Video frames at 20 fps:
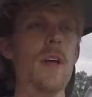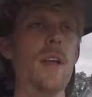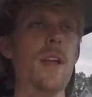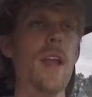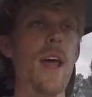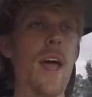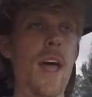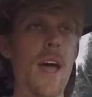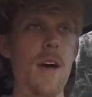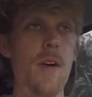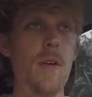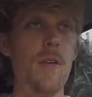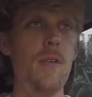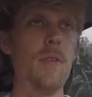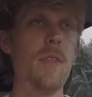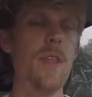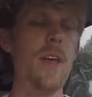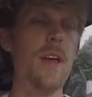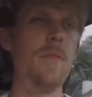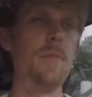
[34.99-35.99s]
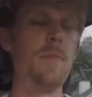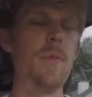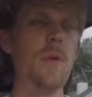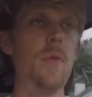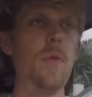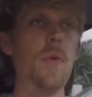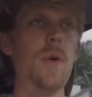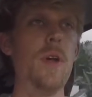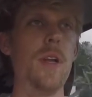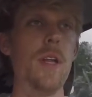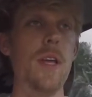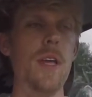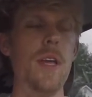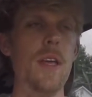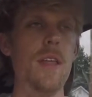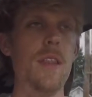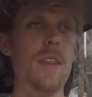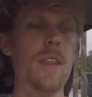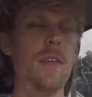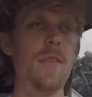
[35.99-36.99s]
Now they have put one
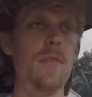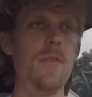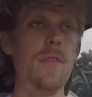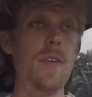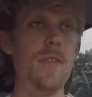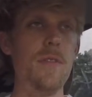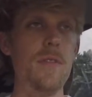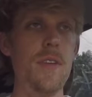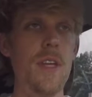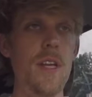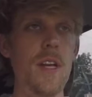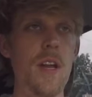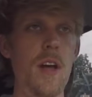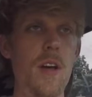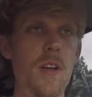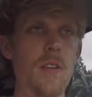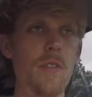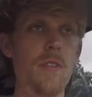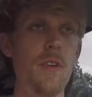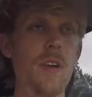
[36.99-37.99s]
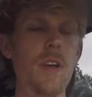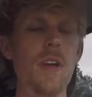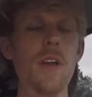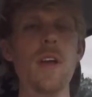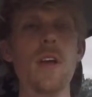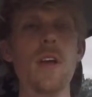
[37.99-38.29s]
in the 1500.